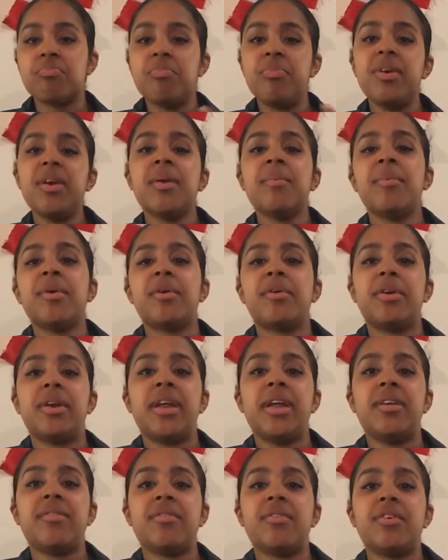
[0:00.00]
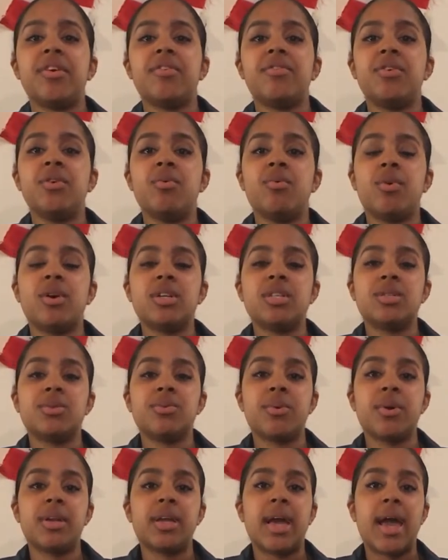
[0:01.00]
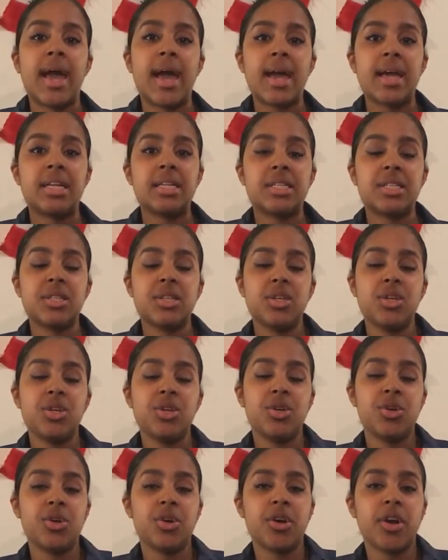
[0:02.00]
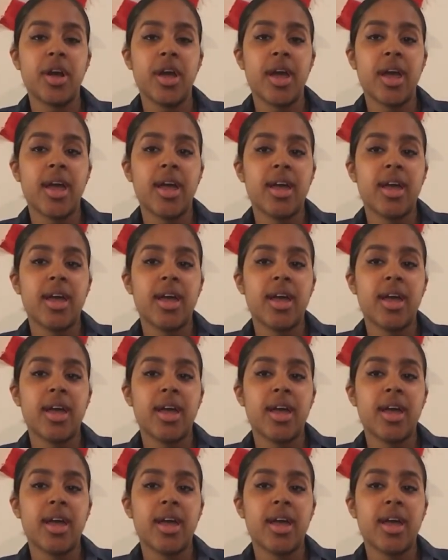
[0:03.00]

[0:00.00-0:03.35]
be a better neighbor, if you want to enhance your